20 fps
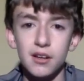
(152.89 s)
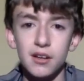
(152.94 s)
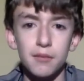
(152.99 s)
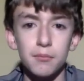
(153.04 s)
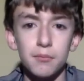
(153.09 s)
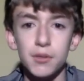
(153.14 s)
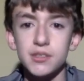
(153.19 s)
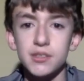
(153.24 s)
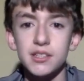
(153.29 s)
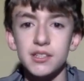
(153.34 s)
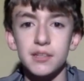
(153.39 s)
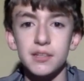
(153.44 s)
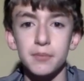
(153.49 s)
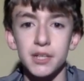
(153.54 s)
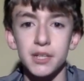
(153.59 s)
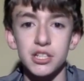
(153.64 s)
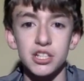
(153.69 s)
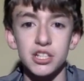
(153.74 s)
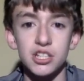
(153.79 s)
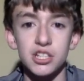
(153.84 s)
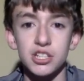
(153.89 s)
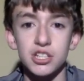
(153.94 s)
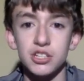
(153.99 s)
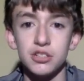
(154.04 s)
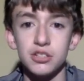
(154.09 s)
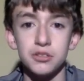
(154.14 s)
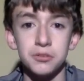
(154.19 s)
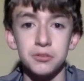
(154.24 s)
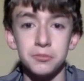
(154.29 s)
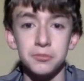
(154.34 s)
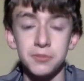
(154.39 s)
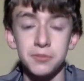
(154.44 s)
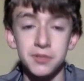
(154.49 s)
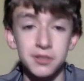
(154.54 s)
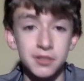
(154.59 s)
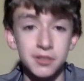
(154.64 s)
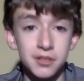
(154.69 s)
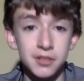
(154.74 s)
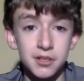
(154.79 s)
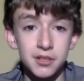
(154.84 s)
Most of the budget
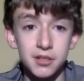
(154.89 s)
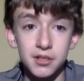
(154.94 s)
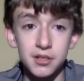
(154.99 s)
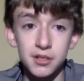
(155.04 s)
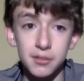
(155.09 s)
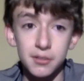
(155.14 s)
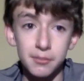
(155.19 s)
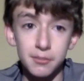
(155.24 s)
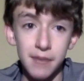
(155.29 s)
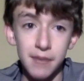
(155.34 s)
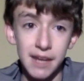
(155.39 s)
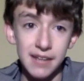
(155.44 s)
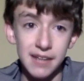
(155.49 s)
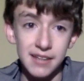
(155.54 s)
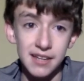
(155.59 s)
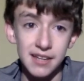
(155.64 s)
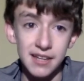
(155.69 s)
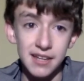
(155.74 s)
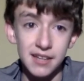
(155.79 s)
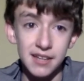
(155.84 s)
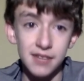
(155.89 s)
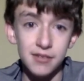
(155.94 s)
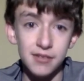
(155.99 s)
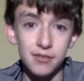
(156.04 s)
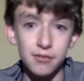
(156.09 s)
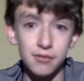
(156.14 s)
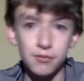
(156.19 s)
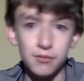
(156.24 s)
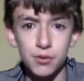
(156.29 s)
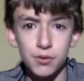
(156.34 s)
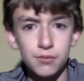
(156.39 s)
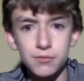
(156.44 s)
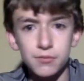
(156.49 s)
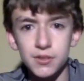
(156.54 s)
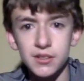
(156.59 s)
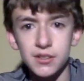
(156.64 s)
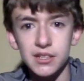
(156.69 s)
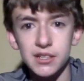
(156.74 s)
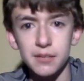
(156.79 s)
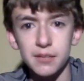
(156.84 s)
cubes back then weren't
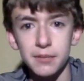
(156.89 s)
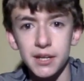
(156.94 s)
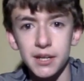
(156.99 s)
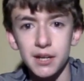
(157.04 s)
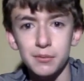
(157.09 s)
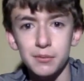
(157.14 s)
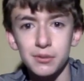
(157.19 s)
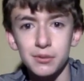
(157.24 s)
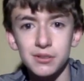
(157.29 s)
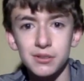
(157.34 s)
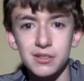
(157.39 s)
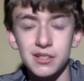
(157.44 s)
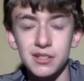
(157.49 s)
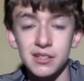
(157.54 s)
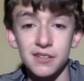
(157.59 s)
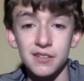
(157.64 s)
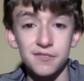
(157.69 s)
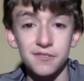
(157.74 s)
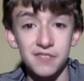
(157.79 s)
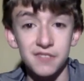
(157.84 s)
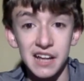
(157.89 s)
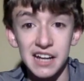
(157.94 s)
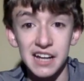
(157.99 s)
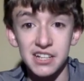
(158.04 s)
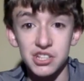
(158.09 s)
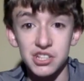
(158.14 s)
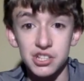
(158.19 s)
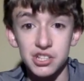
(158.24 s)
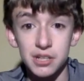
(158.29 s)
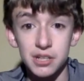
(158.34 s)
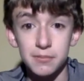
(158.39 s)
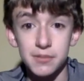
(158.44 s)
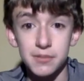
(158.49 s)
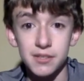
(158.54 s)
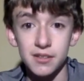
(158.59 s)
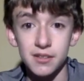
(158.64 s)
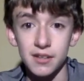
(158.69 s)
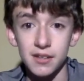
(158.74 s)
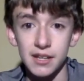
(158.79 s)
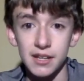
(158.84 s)
really comparable to the
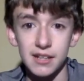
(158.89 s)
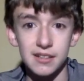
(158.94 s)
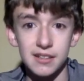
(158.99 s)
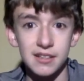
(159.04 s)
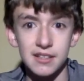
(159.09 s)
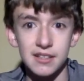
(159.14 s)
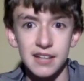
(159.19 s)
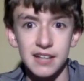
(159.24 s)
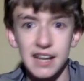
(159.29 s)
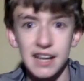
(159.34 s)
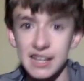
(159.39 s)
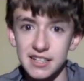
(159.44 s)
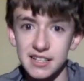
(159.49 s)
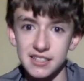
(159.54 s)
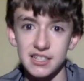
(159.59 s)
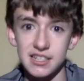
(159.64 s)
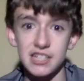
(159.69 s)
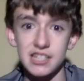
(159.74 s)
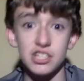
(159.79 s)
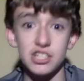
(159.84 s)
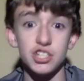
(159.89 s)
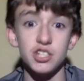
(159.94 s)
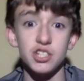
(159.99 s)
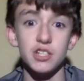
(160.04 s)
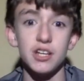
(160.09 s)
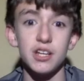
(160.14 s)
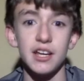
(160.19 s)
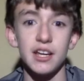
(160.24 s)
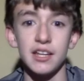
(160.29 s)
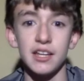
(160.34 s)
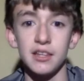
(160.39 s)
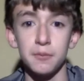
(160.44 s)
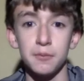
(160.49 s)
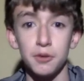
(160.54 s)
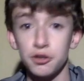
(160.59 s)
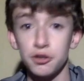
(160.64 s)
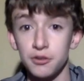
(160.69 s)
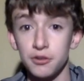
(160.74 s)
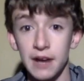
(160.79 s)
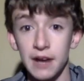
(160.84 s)
flagships like the Dayan Zhanchi and the
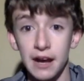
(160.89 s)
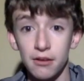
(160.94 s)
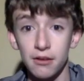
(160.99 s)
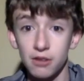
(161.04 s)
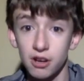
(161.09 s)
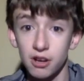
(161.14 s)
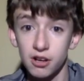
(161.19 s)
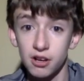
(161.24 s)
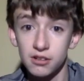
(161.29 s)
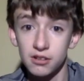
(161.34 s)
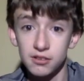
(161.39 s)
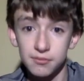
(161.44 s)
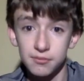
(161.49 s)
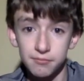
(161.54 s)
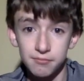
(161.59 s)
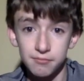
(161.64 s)
Moyu Aolong.